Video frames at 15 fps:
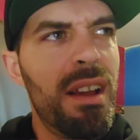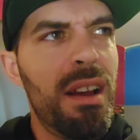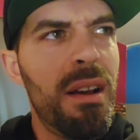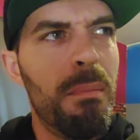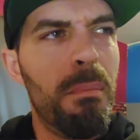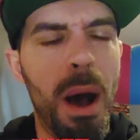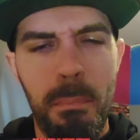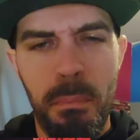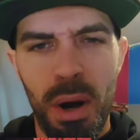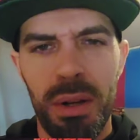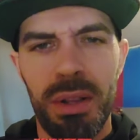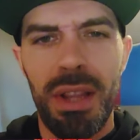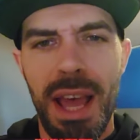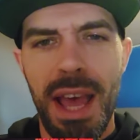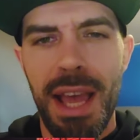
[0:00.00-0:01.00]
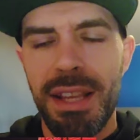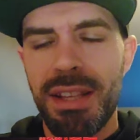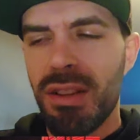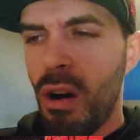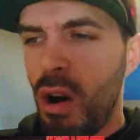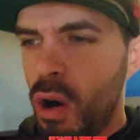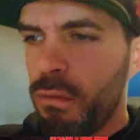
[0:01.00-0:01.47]
my birthday.
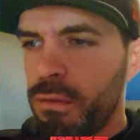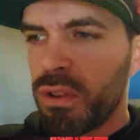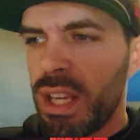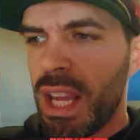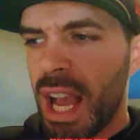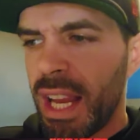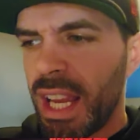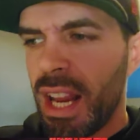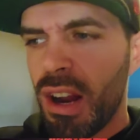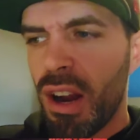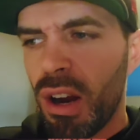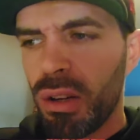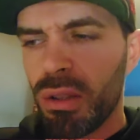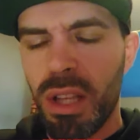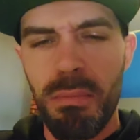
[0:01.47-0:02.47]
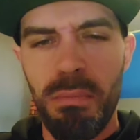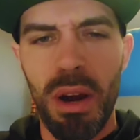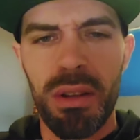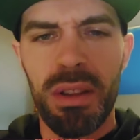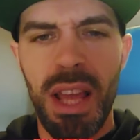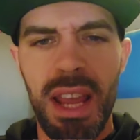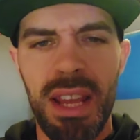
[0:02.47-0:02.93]
So hopefully I get an early
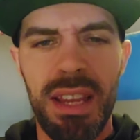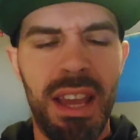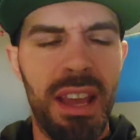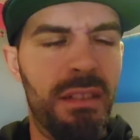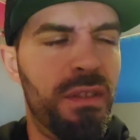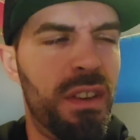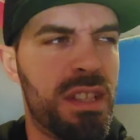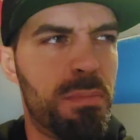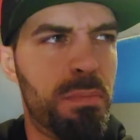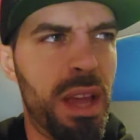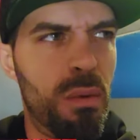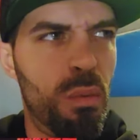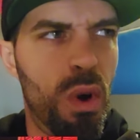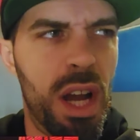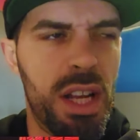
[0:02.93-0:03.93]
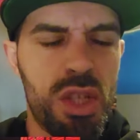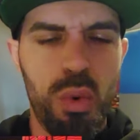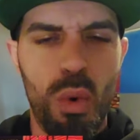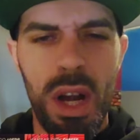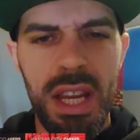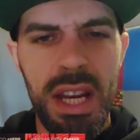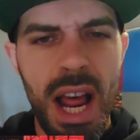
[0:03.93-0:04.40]
birthday gift. It's been, what,
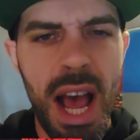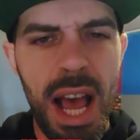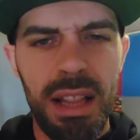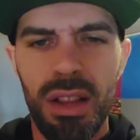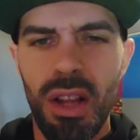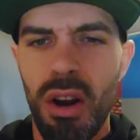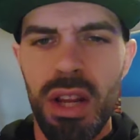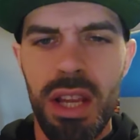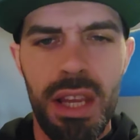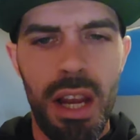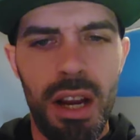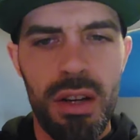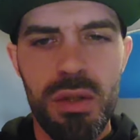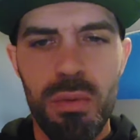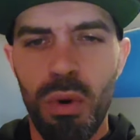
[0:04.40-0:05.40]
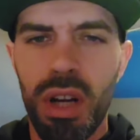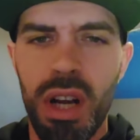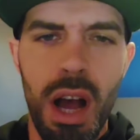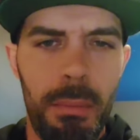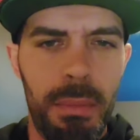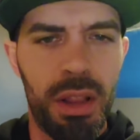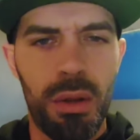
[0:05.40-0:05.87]
29, 30 years. We're
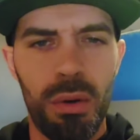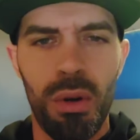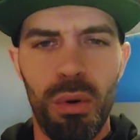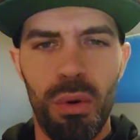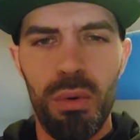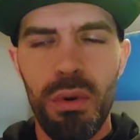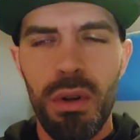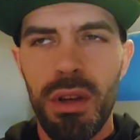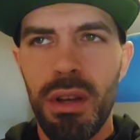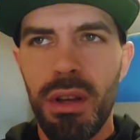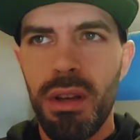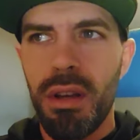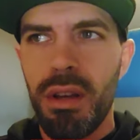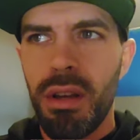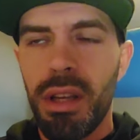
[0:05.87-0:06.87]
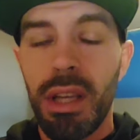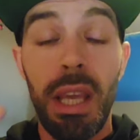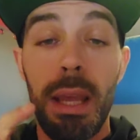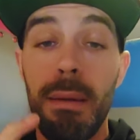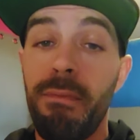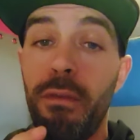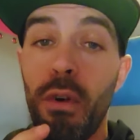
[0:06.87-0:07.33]
coming through.
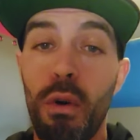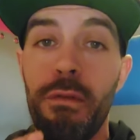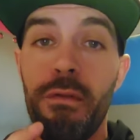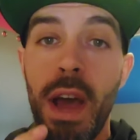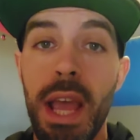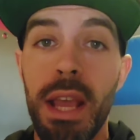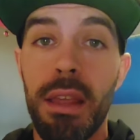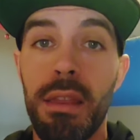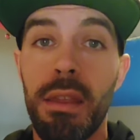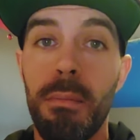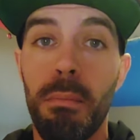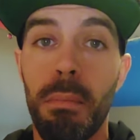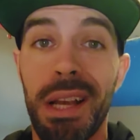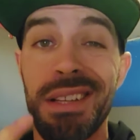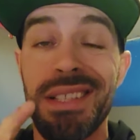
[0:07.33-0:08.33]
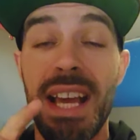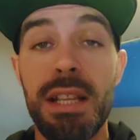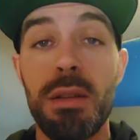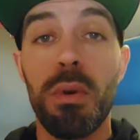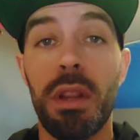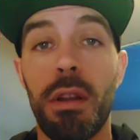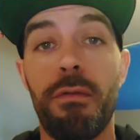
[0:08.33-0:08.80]
Keep full faith because that's
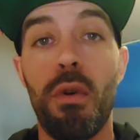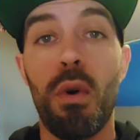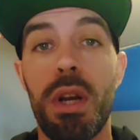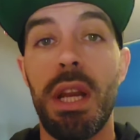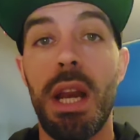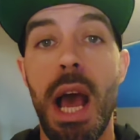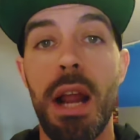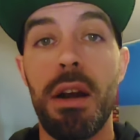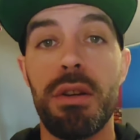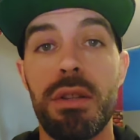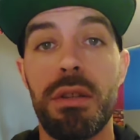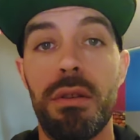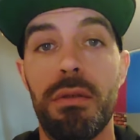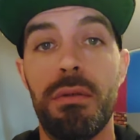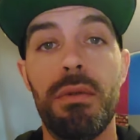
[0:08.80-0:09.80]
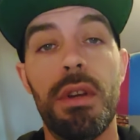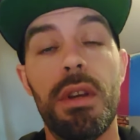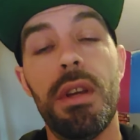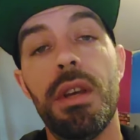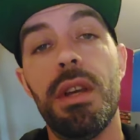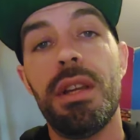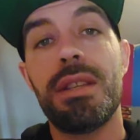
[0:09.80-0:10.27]
what the 49ers do.
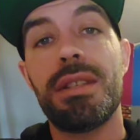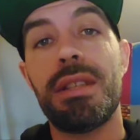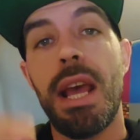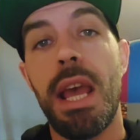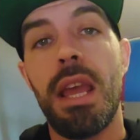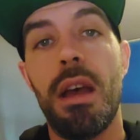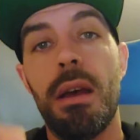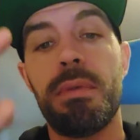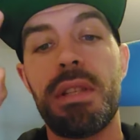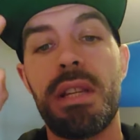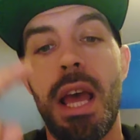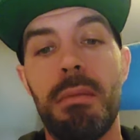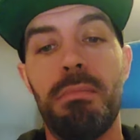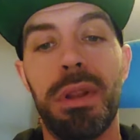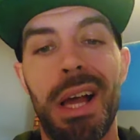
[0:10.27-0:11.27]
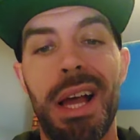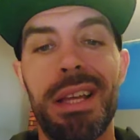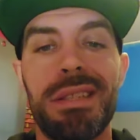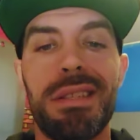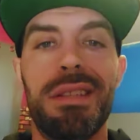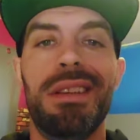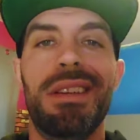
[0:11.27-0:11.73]
Stay up, stay
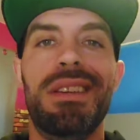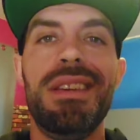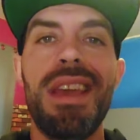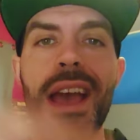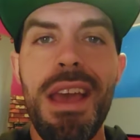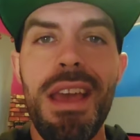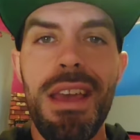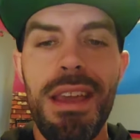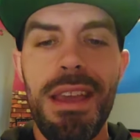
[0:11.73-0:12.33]
blessed. Yee!